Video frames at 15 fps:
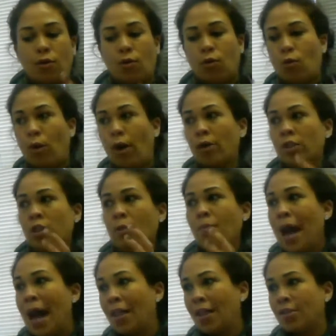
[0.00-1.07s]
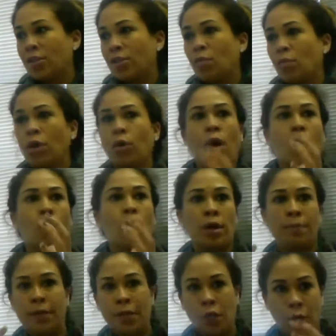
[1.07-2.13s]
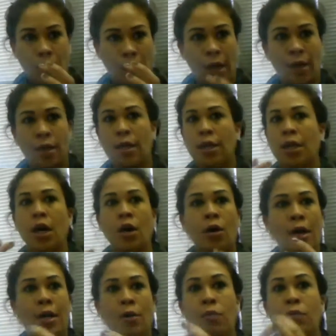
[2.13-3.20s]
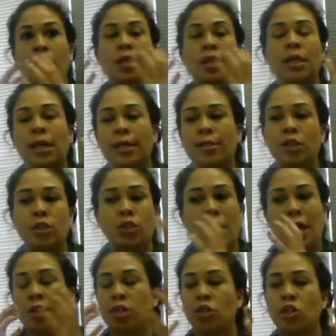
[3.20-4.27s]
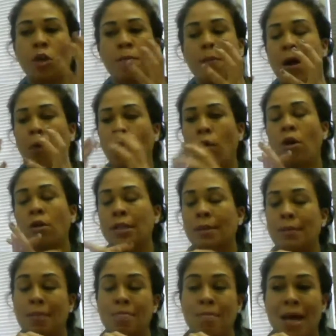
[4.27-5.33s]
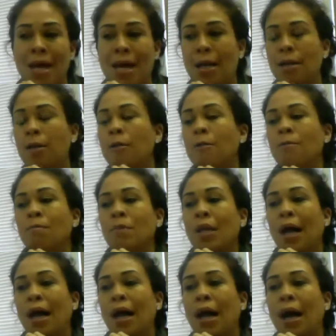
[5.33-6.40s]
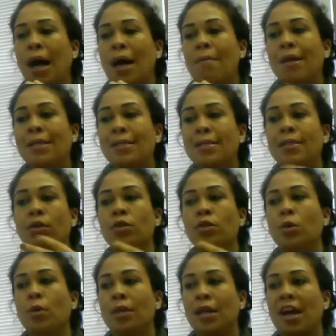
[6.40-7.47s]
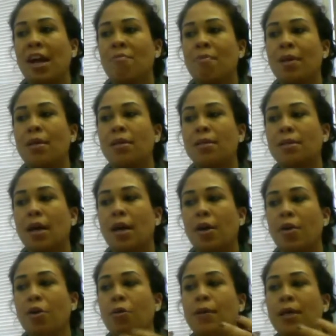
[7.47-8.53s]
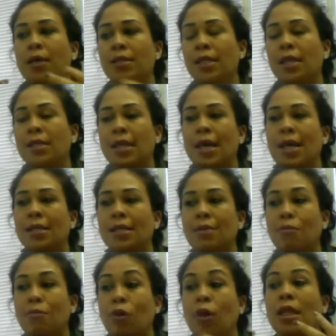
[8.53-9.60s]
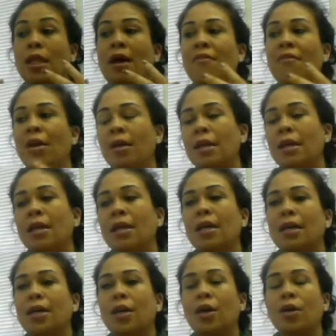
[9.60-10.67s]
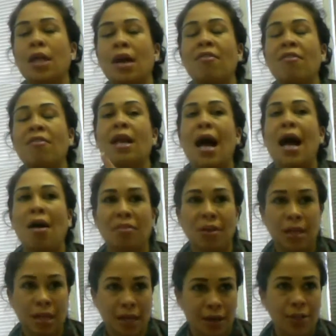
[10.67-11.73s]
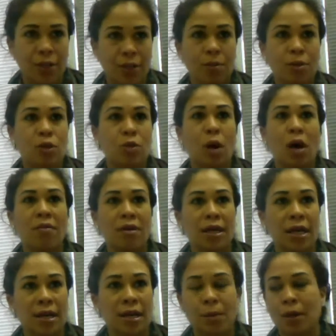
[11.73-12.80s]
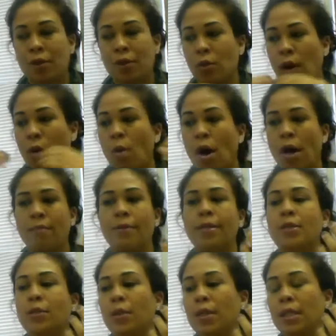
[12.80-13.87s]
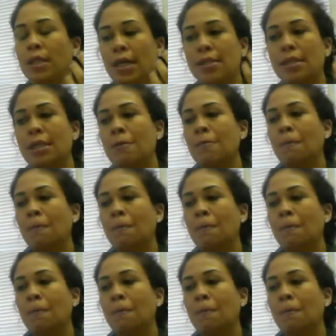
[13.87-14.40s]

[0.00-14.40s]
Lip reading: Where's the balance? What do I want to be doing? And it really just kind of shook my world. And I'm like, man, am I still doing, I've been in this Cutco business at that time for 11 and a half years, almost 12 years. I'm like, do I want to be doing this?